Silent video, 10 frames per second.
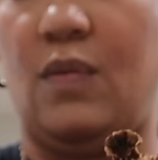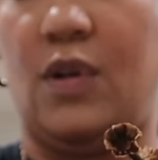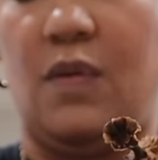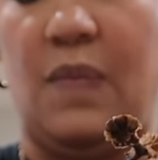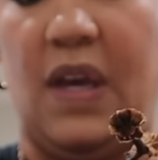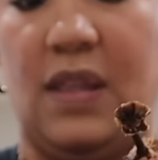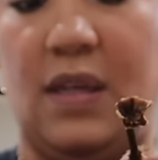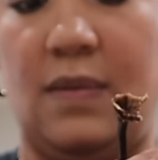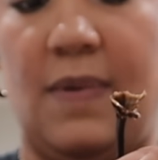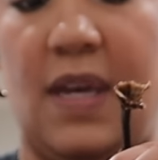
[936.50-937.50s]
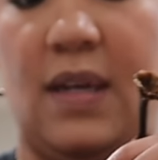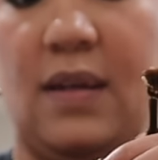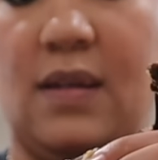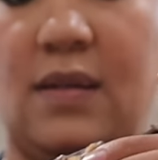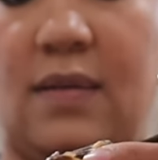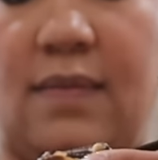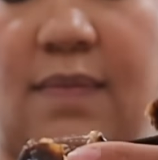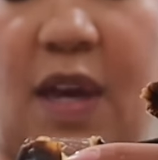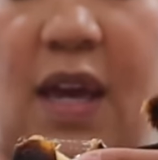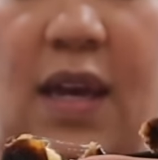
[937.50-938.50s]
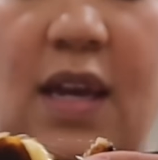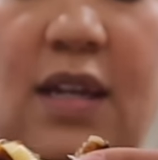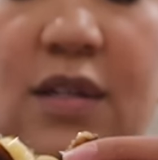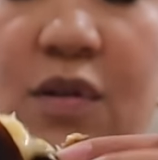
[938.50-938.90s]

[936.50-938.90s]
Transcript: When you make these pancakes,